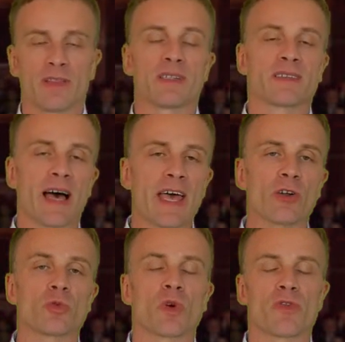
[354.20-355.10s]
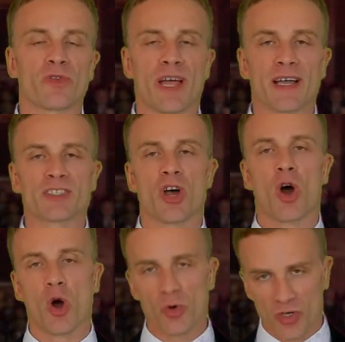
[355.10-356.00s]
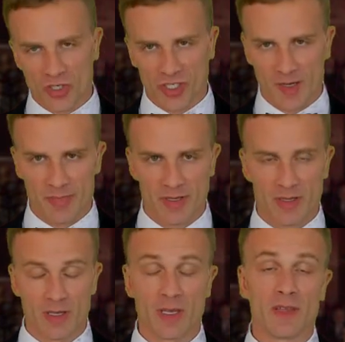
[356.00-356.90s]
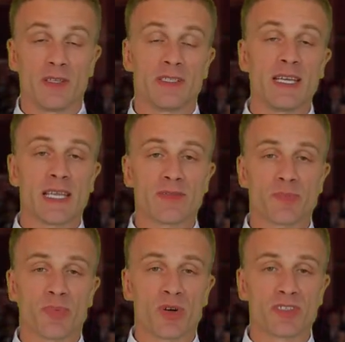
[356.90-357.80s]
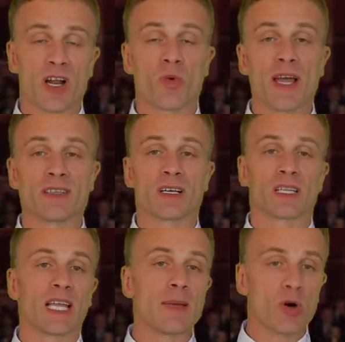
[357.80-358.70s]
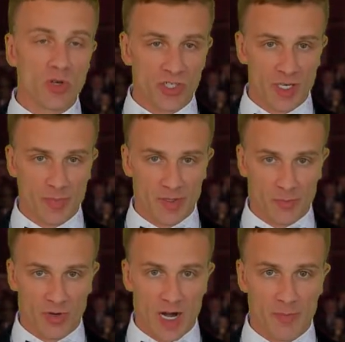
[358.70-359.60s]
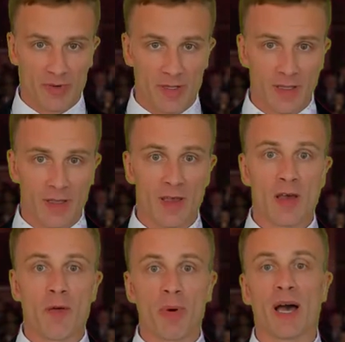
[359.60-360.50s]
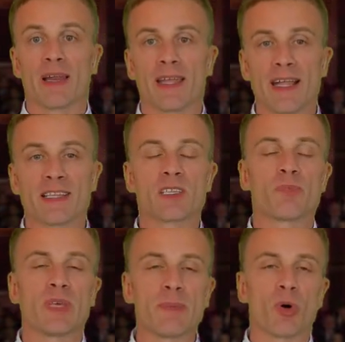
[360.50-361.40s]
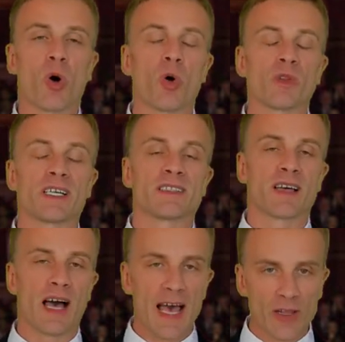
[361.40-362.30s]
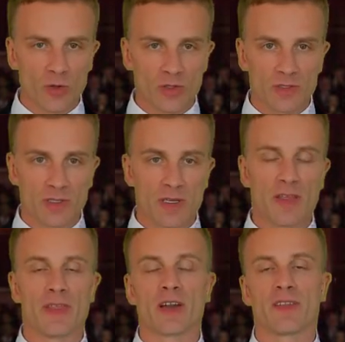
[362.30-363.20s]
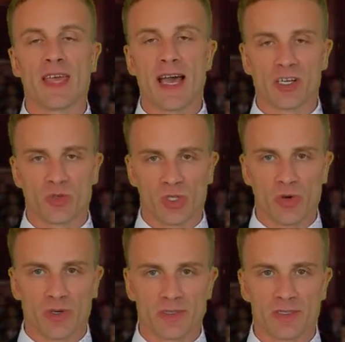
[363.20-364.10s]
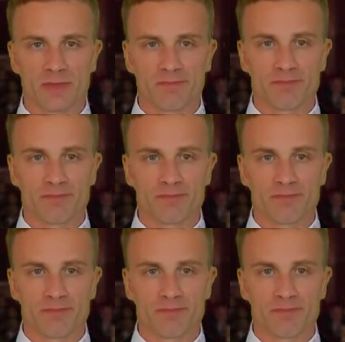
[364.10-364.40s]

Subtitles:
The title reflects ownership. The deed gives a person a right to claim ownership of the property, but it's the people holding title that are the actual owners.